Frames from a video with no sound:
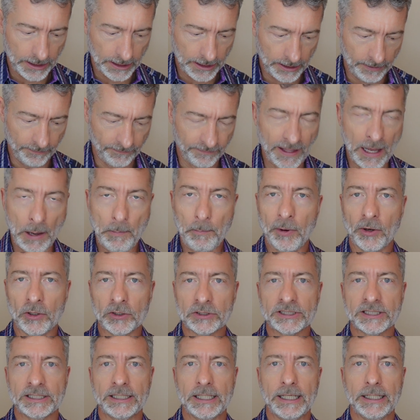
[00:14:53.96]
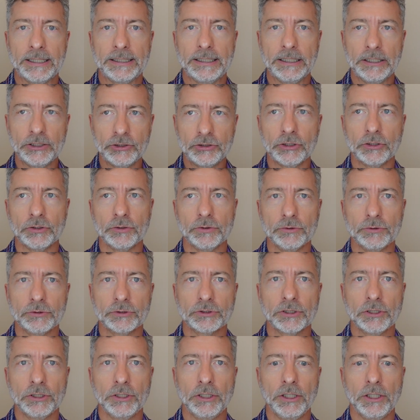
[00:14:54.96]
if that person had
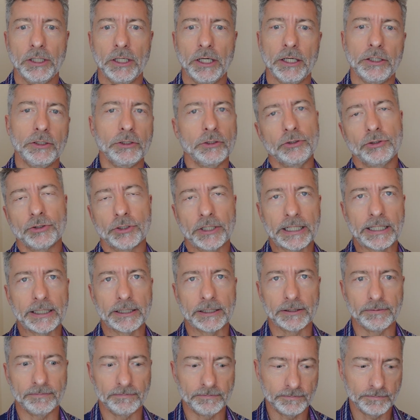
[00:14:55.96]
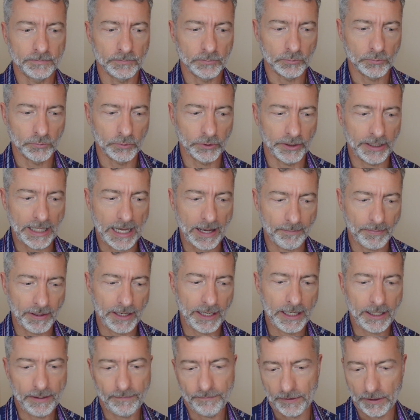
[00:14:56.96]
issues and you triggered him with that
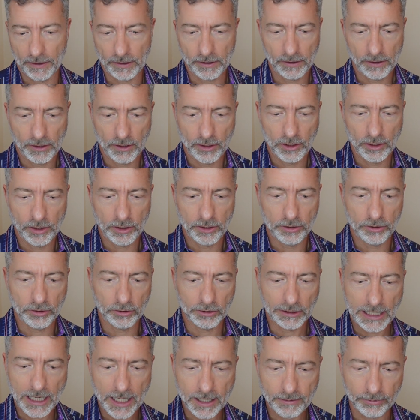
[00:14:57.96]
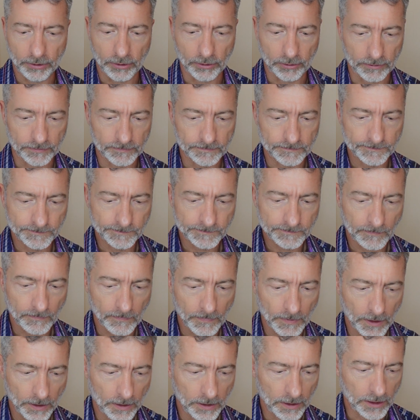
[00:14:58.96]
behavior, you're liable.
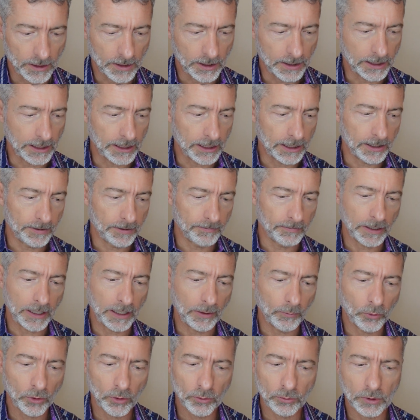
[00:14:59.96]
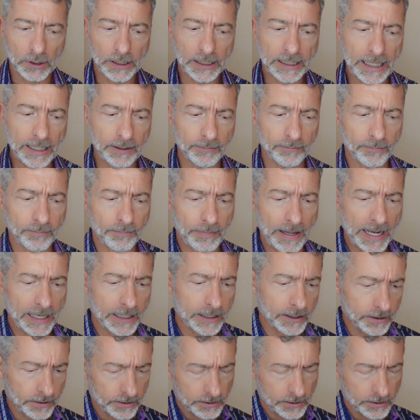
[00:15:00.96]
And we will, again, back